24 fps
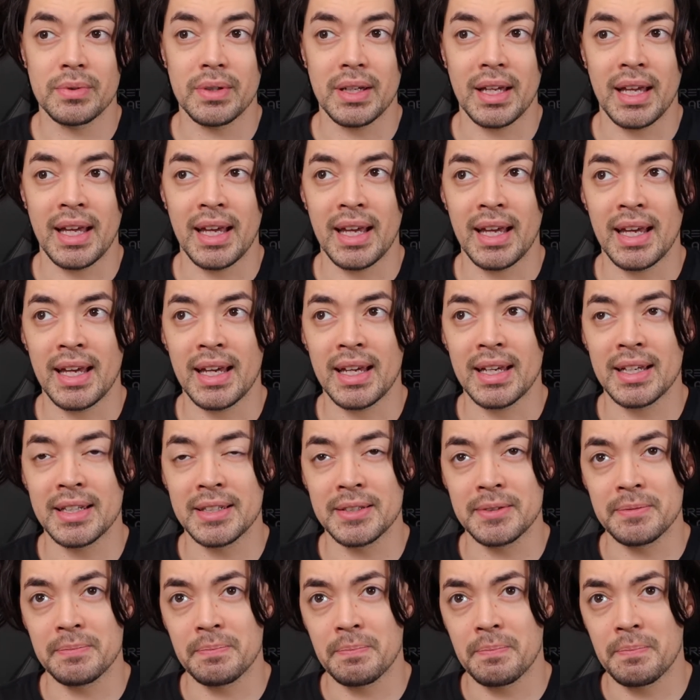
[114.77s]

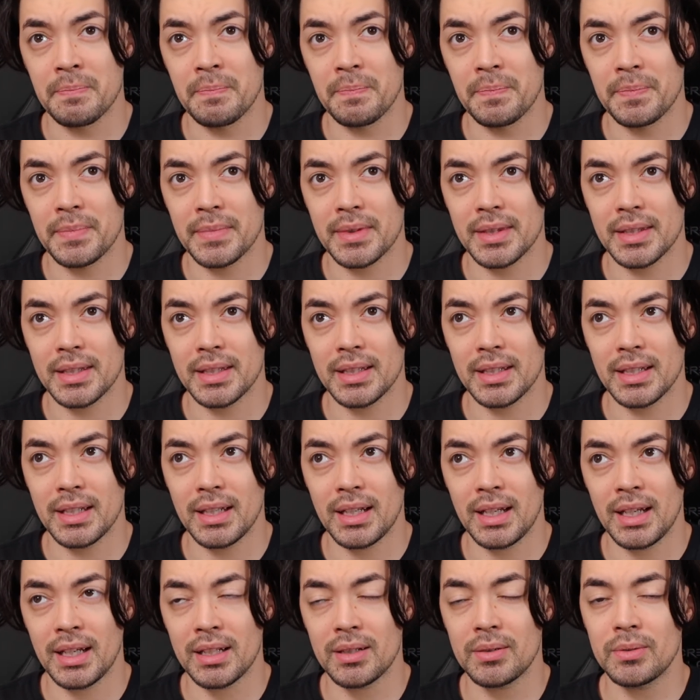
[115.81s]
and
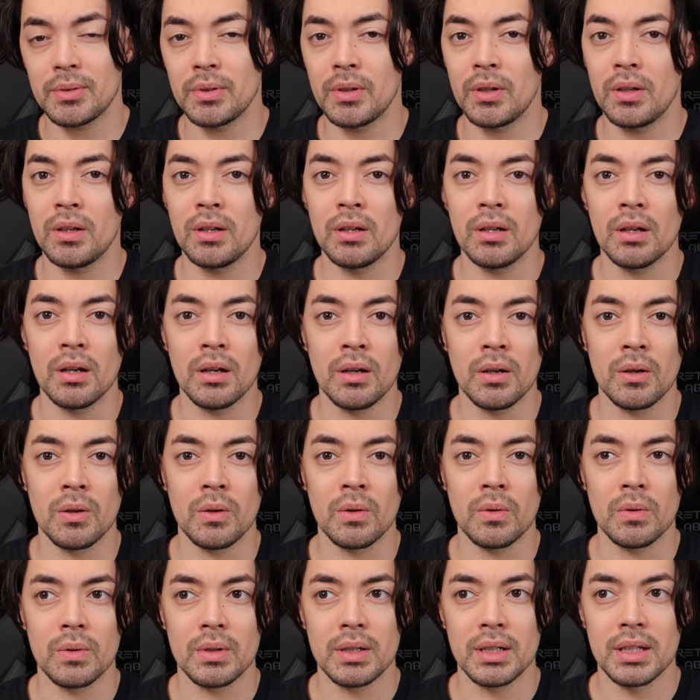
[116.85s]
I don't
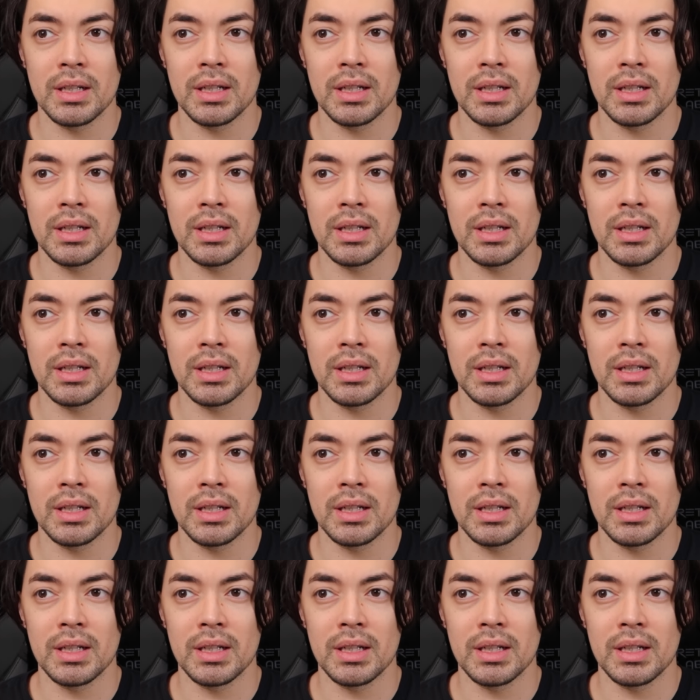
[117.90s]
know.